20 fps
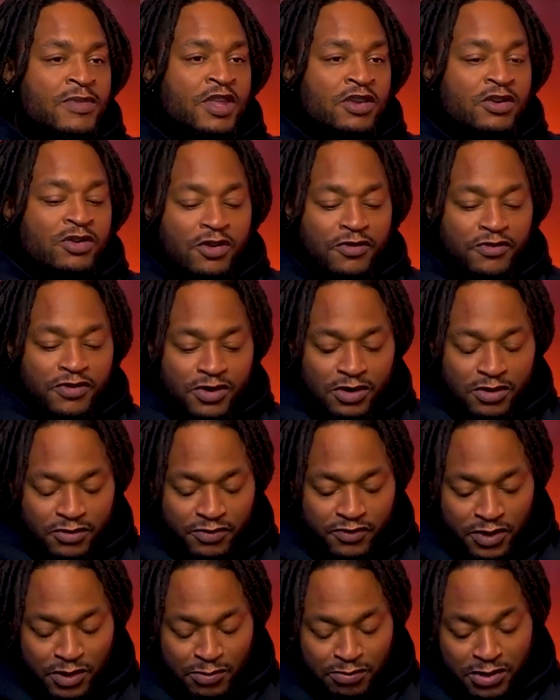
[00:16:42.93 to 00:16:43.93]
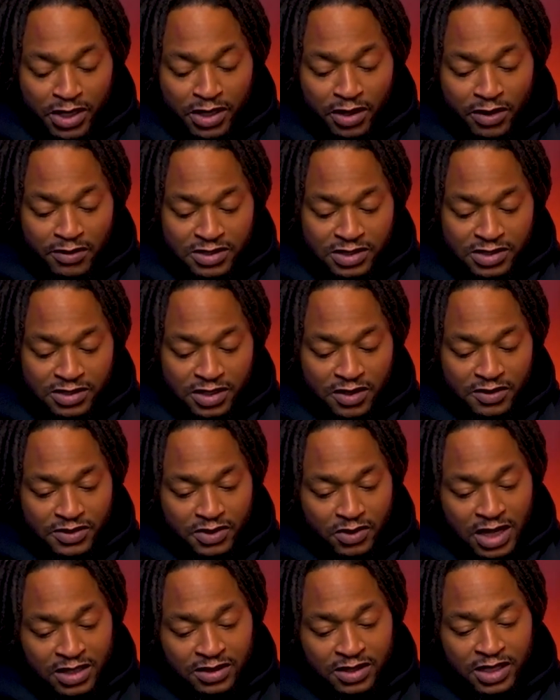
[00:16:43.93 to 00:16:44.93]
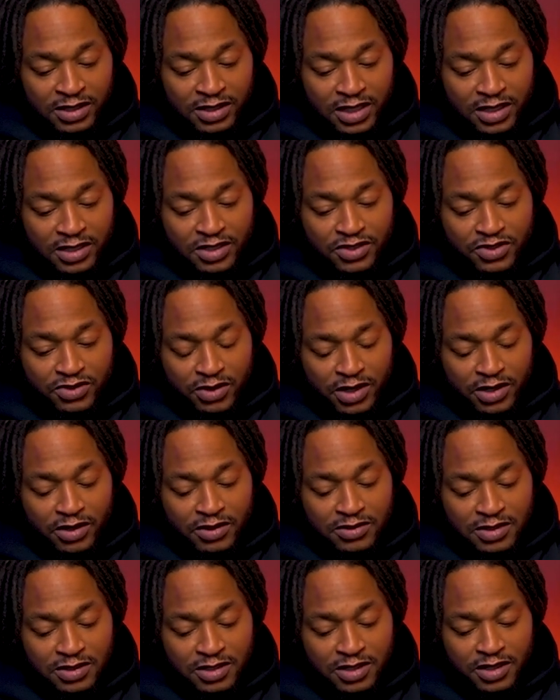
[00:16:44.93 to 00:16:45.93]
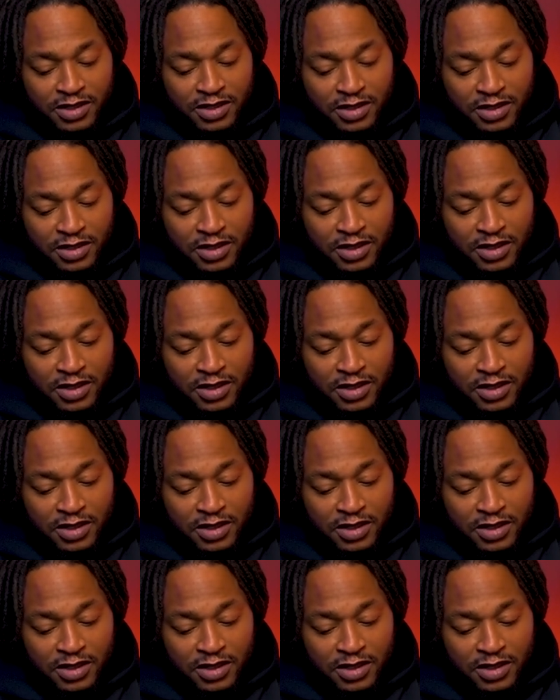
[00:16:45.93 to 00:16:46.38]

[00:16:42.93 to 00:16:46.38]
You know, for the playoffs and stuff. So I think that Detroit goes in there.